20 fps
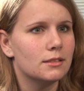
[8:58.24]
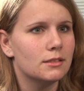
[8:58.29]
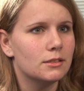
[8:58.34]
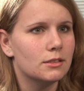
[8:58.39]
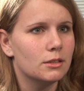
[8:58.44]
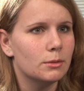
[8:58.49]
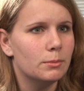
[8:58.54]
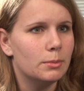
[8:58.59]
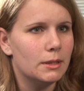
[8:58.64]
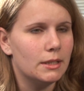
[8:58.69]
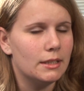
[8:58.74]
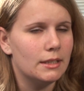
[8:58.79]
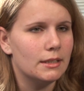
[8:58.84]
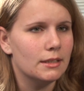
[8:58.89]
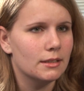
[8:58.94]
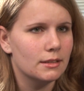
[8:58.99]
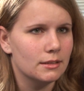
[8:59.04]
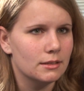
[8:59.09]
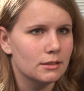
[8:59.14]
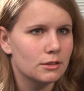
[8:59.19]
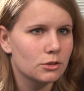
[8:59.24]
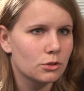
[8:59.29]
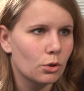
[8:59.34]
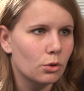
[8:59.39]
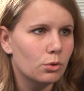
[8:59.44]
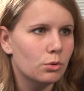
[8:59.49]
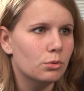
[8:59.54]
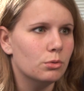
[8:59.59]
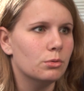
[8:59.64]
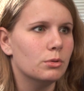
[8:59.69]
to be in
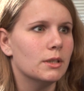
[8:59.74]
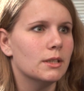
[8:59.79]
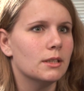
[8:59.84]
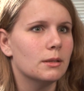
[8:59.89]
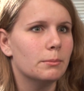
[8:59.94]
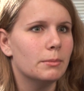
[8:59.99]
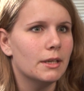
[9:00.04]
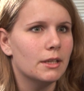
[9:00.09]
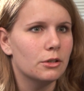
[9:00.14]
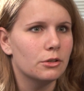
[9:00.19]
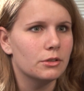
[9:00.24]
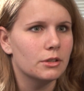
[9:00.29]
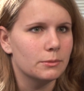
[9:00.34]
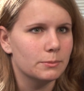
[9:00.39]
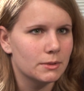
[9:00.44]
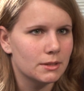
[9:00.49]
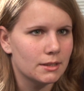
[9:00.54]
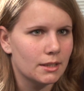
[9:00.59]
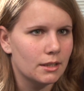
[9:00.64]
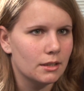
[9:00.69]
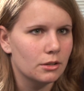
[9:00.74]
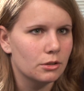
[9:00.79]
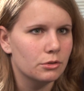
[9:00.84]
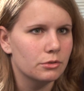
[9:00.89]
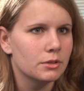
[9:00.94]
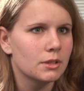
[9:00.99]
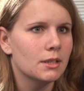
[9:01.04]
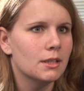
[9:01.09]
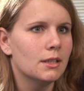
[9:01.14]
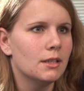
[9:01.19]
school and to better
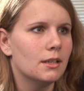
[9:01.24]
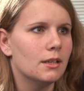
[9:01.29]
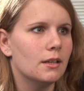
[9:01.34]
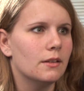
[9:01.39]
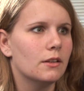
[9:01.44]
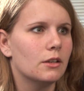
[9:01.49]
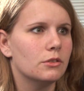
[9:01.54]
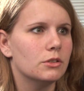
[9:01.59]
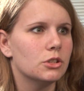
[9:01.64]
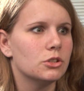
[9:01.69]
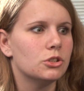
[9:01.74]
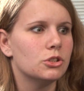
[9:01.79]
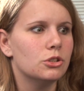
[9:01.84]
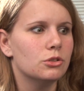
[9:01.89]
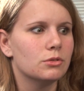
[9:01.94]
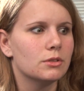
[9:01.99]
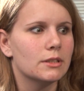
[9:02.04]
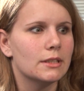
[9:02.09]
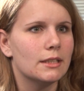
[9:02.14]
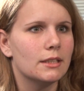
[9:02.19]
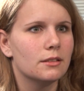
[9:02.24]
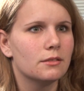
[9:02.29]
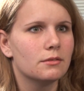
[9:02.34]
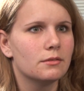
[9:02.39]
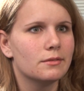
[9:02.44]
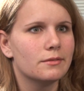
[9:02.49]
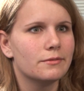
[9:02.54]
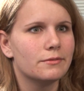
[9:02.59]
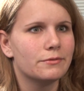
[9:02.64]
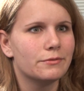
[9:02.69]
themselves, and they're just using it
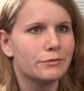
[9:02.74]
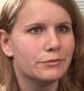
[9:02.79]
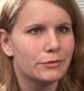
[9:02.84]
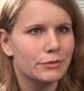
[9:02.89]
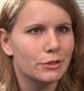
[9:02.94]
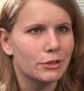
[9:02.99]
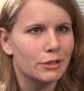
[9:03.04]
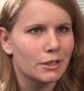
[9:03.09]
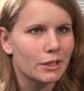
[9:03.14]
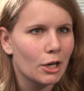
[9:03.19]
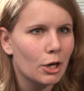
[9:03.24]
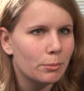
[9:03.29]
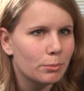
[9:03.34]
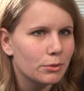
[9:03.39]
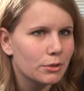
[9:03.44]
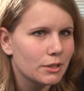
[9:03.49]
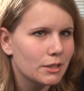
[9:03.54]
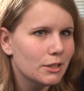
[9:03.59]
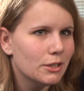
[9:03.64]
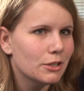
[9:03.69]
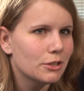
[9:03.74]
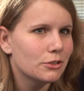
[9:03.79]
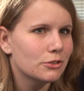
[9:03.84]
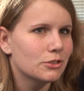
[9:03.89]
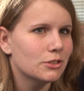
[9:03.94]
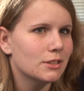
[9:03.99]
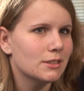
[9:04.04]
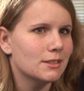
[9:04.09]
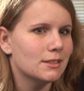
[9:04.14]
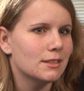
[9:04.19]
for a couple years
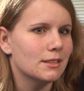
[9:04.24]
just